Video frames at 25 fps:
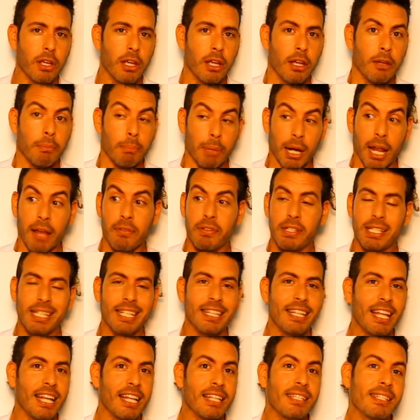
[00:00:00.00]
But I've
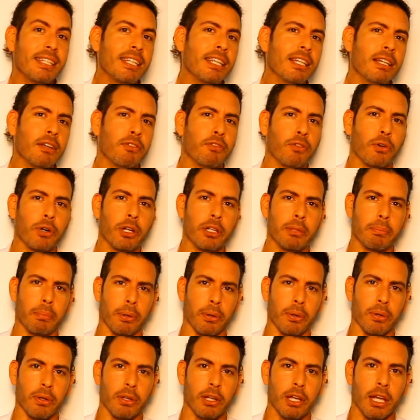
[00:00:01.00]
seen that it's
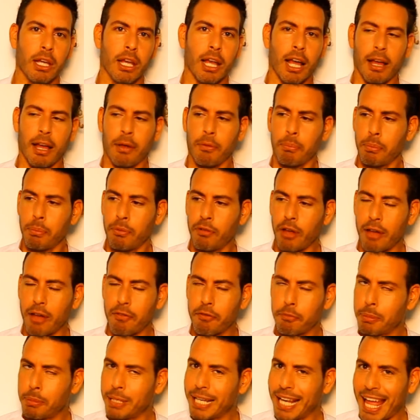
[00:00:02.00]
unavoidable.
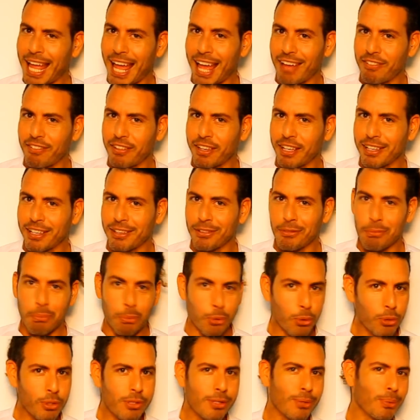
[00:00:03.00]
I've been having
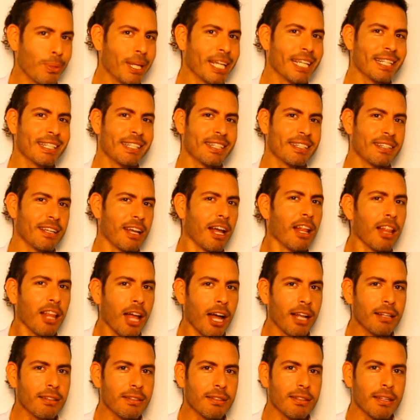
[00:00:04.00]
mood swings a
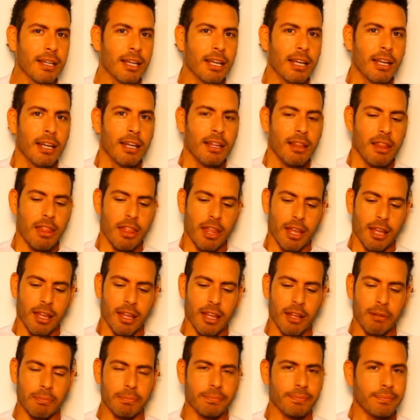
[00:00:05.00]
lot.
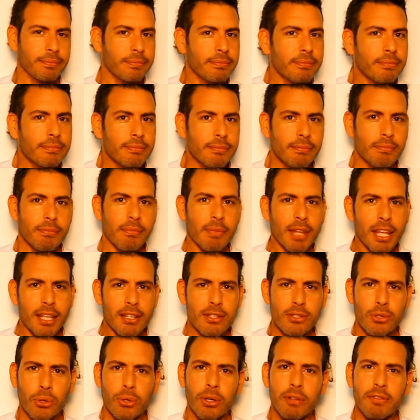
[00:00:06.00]
The
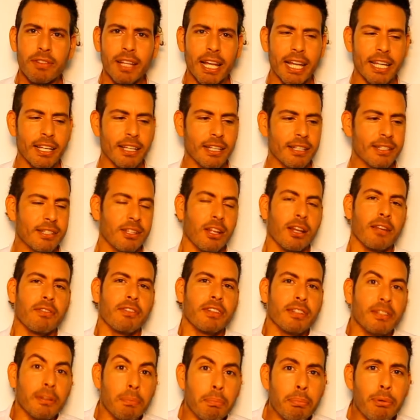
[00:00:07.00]
sort of like, it's not
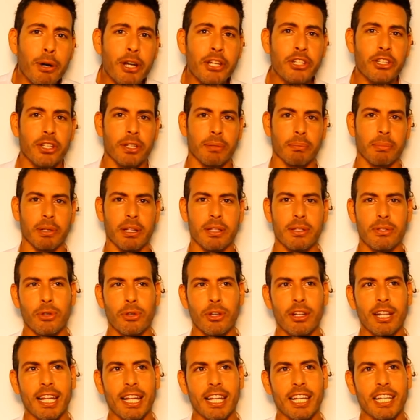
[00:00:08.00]
even depression, but it's
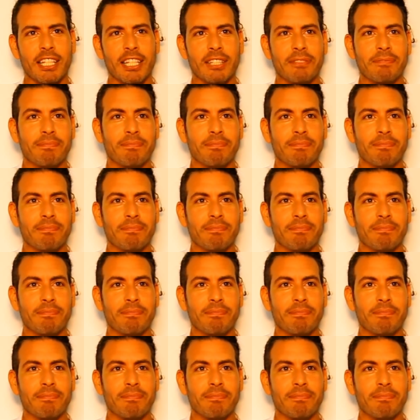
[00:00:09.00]
sort of like